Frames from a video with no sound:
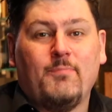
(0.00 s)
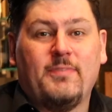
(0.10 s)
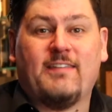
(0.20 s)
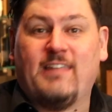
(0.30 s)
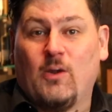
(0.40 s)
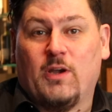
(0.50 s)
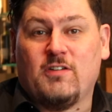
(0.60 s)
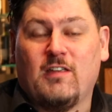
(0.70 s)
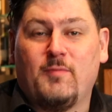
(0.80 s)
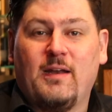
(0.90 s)
That's 10
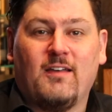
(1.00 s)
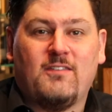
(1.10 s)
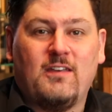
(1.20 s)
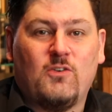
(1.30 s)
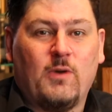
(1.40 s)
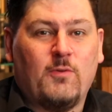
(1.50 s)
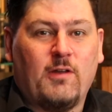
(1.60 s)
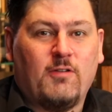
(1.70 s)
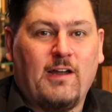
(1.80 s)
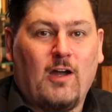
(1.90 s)
questions I've been asked in
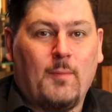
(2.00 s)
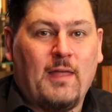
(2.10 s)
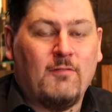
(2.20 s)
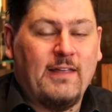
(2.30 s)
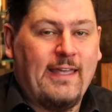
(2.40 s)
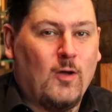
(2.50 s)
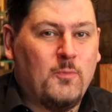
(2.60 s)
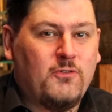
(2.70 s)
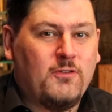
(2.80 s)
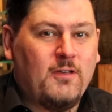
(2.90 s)
2023. I hope that really
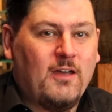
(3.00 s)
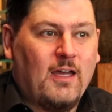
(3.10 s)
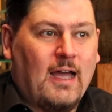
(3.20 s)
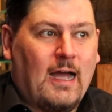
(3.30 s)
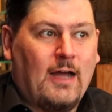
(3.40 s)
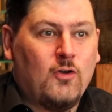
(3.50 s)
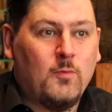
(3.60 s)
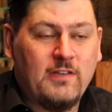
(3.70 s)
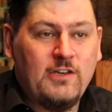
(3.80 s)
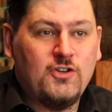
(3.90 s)
helps your
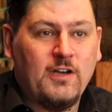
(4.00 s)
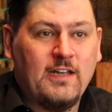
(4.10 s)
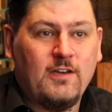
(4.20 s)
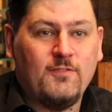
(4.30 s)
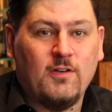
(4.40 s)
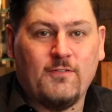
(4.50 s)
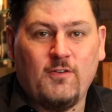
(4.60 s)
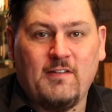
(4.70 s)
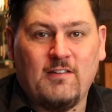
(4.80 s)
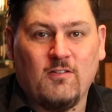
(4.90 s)
whiskey journey and you've learned a
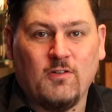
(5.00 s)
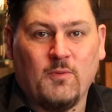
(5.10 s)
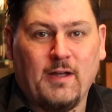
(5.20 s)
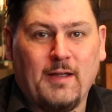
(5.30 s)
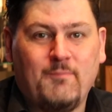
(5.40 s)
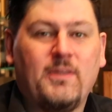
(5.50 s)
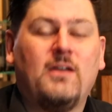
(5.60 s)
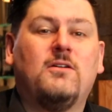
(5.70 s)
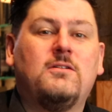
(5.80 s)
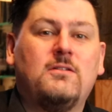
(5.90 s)
few things along the way.
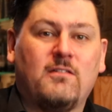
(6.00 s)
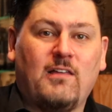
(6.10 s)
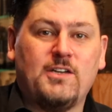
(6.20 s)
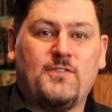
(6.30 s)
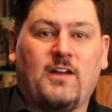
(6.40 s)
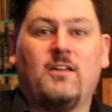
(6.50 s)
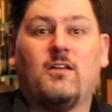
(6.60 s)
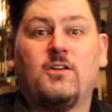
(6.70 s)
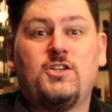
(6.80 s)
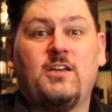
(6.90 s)
Sanjava,
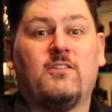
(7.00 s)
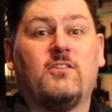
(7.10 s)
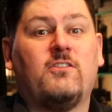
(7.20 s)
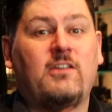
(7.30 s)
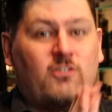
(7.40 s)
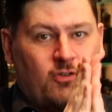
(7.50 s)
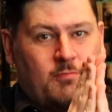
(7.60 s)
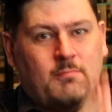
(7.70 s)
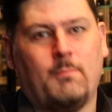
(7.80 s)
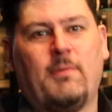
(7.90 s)
cheers, see you
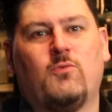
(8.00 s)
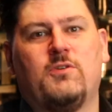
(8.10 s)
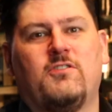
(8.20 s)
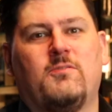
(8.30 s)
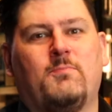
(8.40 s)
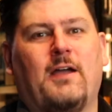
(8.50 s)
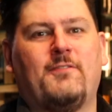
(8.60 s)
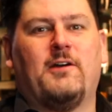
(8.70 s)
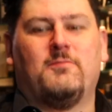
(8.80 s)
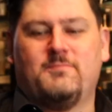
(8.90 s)
soon, best wishes, bye
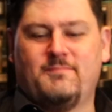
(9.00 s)
for now.